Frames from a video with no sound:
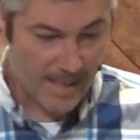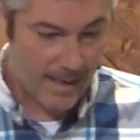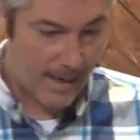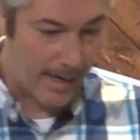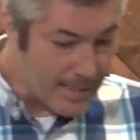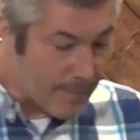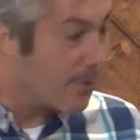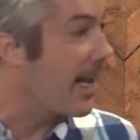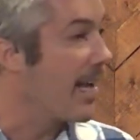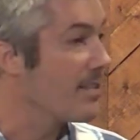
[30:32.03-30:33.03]
And I
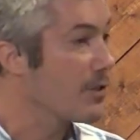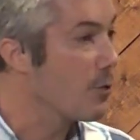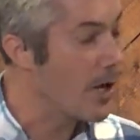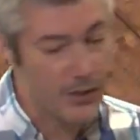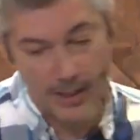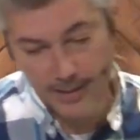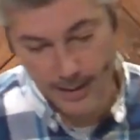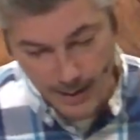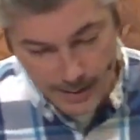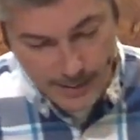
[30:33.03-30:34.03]
simply asked a question. I said,
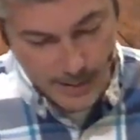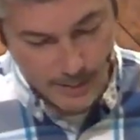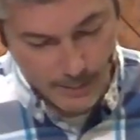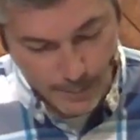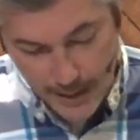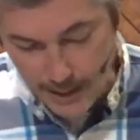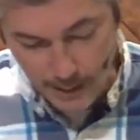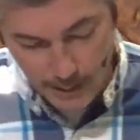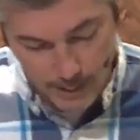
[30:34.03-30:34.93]
Hudson, buddy,